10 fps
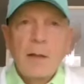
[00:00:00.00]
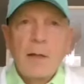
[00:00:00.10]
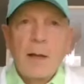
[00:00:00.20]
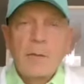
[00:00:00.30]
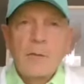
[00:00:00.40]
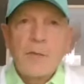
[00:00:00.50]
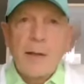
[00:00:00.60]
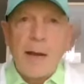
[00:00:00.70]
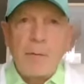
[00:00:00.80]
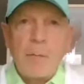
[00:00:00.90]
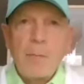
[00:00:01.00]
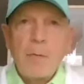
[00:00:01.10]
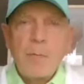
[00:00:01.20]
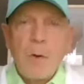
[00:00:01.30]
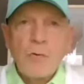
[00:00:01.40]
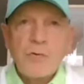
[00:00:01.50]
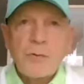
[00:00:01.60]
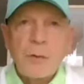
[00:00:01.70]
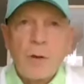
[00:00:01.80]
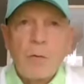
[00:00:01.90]
Uh, the thing I remember
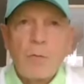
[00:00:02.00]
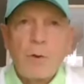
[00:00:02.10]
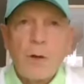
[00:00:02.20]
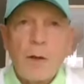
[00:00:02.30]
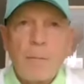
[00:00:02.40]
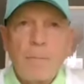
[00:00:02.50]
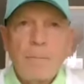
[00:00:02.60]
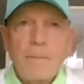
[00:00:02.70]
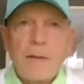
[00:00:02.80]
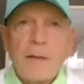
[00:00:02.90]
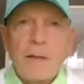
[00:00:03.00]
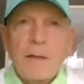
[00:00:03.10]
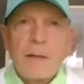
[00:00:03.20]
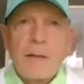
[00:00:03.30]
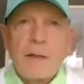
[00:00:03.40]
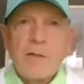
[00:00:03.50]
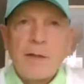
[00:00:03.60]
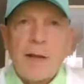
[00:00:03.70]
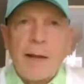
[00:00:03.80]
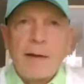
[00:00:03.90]
most, though, um, is
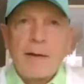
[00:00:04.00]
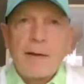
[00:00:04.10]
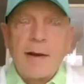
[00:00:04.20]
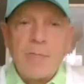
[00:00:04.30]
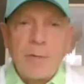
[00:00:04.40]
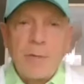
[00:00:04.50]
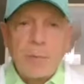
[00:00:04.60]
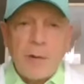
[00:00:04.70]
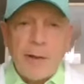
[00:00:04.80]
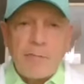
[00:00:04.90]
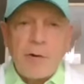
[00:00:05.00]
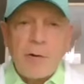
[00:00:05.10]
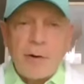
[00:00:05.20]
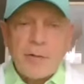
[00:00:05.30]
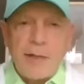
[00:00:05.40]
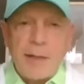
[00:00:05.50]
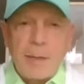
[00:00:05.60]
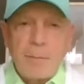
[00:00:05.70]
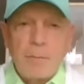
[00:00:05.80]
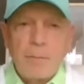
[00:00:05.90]
that every player on our
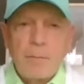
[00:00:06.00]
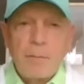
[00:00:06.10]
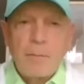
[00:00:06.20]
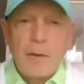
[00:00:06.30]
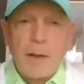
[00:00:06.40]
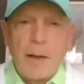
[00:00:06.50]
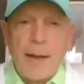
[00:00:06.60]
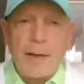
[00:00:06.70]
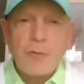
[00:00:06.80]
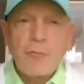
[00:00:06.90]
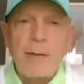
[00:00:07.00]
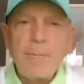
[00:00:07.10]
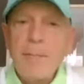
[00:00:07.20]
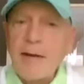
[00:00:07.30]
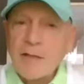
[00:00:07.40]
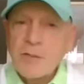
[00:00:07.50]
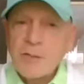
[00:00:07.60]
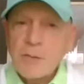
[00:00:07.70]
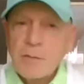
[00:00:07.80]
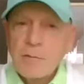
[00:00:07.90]
team uh, had great
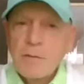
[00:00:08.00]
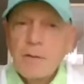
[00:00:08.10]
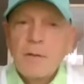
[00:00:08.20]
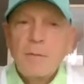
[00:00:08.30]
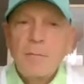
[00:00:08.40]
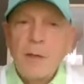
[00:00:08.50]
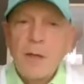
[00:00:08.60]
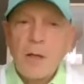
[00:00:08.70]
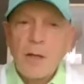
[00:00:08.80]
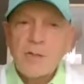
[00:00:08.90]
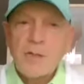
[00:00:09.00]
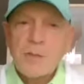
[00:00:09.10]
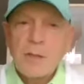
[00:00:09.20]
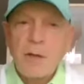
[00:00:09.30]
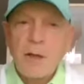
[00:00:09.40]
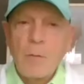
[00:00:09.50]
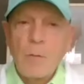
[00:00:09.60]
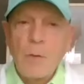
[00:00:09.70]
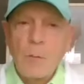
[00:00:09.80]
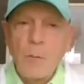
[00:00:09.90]
minutes because uh,
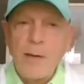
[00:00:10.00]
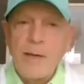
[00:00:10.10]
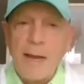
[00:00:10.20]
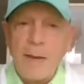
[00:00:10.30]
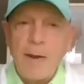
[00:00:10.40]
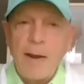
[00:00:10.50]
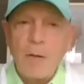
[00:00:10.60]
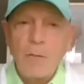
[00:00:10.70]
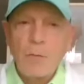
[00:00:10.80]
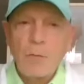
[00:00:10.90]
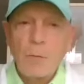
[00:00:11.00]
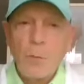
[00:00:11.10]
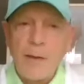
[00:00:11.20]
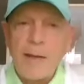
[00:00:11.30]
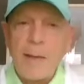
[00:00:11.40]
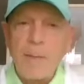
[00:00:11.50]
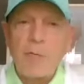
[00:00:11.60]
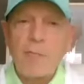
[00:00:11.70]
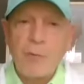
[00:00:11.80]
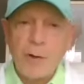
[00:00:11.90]
when we came out, we came
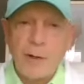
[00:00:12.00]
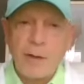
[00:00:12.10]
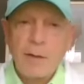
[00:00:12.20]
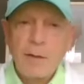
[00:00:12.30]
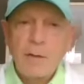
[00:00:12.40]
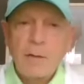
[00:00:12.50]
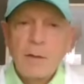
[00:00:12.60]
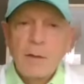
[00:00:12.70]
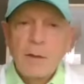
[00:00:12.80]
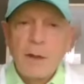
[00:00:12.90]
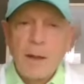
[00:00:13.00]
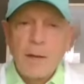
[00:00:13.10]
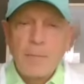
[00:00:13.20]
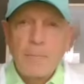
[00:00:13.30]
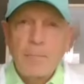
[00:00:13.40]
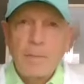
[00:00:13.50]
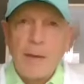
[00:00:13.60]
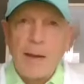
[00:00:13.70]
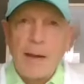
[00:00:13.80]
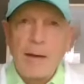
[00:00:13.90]
out running um,
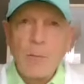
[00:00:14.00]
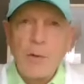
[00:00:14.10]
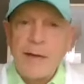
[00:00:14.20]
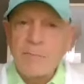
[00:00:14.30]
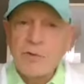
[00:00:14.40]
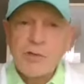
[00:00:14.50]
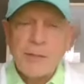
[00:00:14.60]
and we never